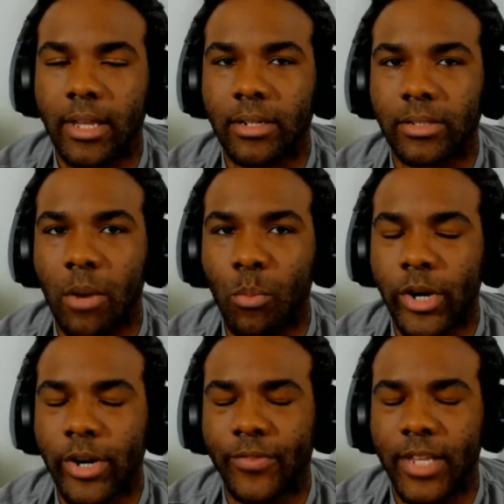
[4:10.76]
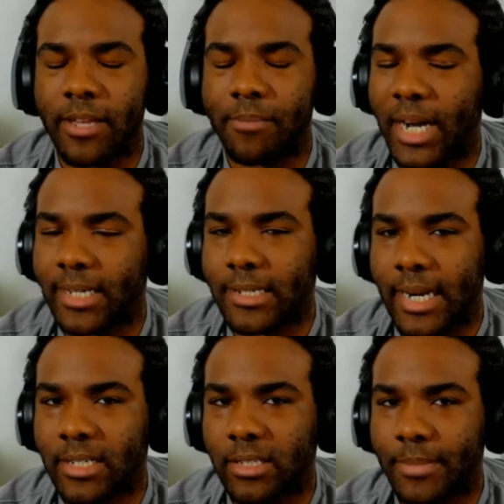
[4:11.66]
so I'm wondering if the hitbox is
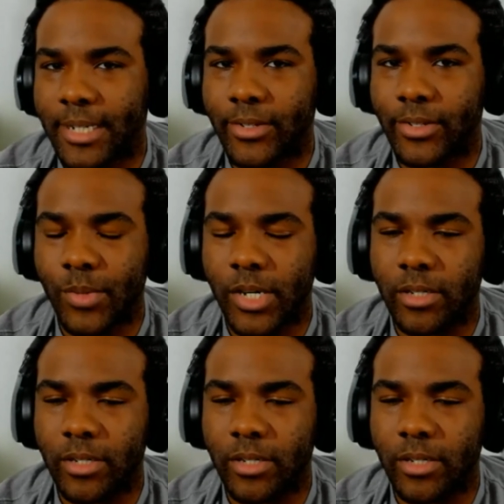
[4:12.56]
actually bigger as well.